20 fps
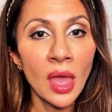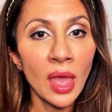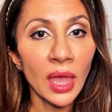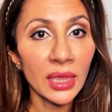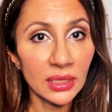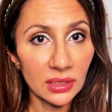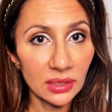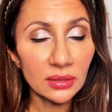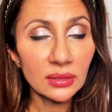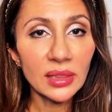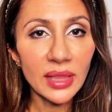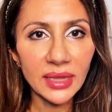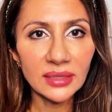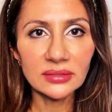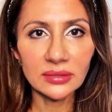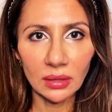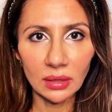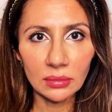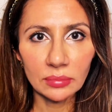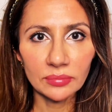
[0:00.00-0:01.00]
A year
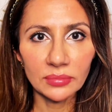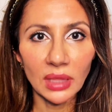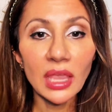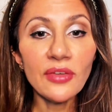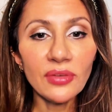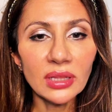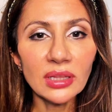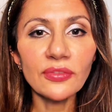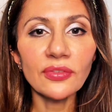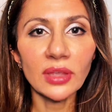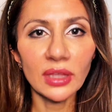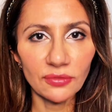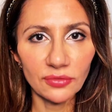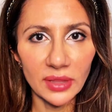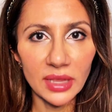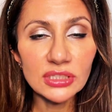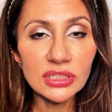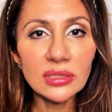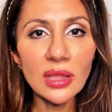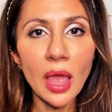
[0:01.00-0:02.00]
later, even if
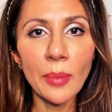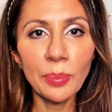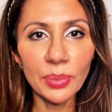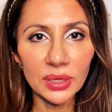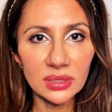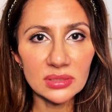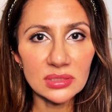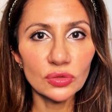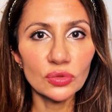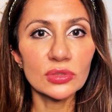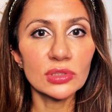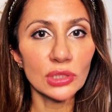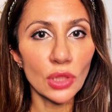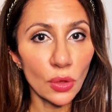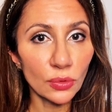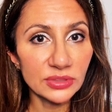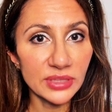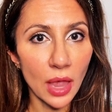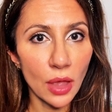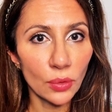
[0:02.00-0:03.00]
inflation appears to
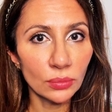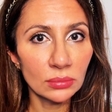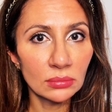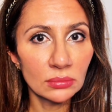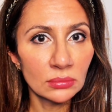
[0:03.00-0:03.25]
slow down,